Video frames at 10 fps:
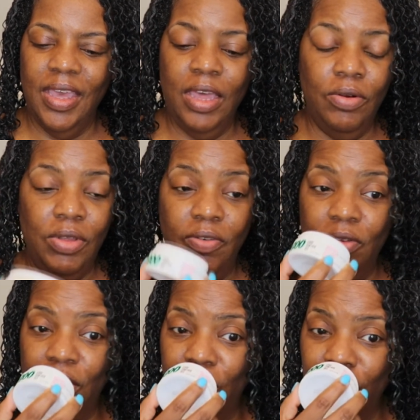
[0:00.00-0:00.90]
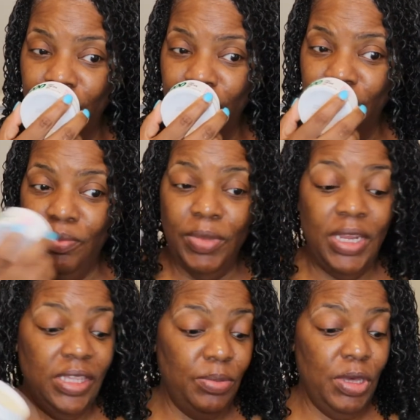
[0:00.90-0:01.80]
I don't even know but
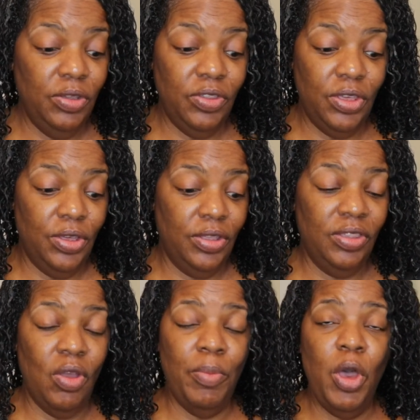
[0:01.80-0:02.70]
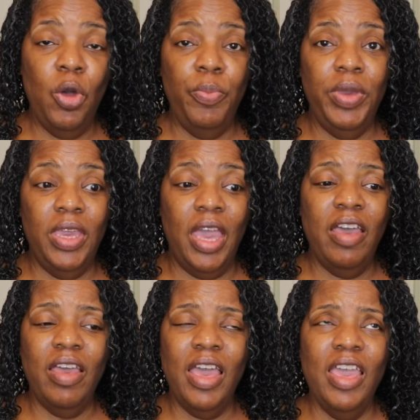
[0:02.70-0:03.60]
it smells good. So I'm hoping,
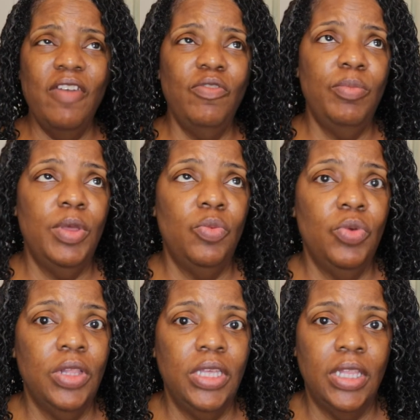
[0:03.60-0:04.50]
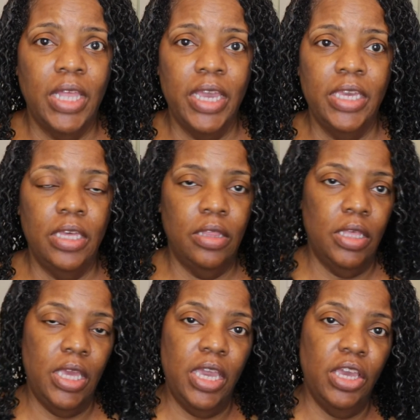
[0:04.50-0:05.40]
I, I haven't been really liking
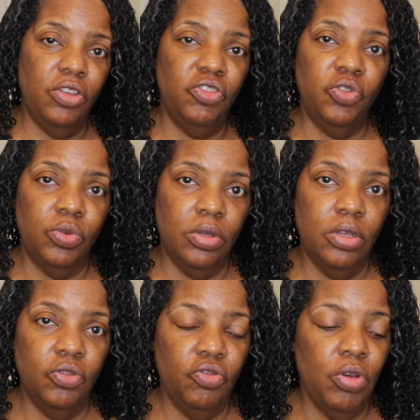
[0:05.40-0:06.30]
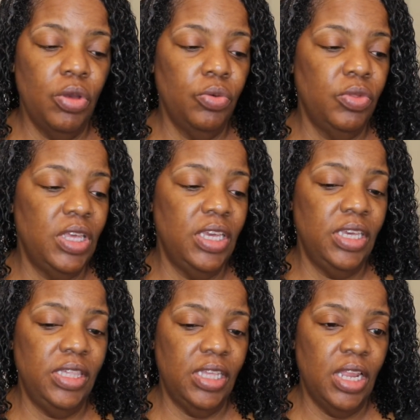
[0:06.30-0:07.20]
the edge control
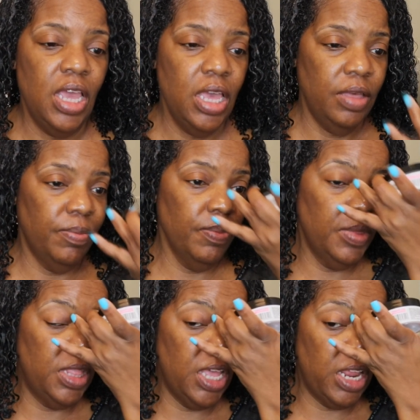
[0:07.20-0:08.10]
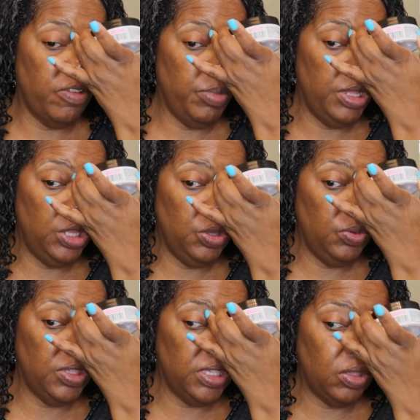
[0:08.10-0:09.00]
thingies that, that I've been
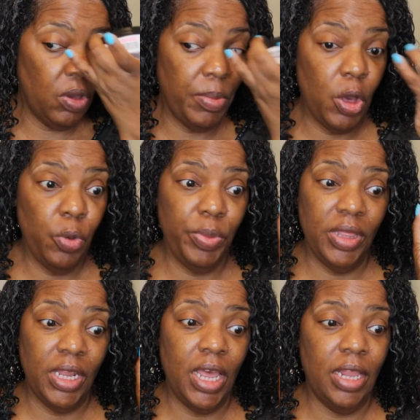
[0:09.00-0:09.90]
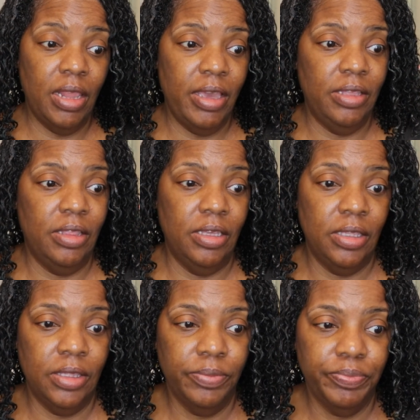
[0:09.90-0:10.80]
using. So I'm hoping that I like
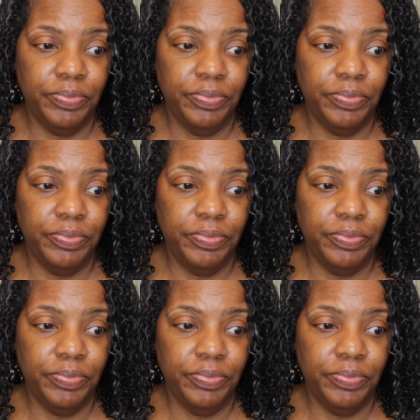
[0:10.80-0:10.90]
this.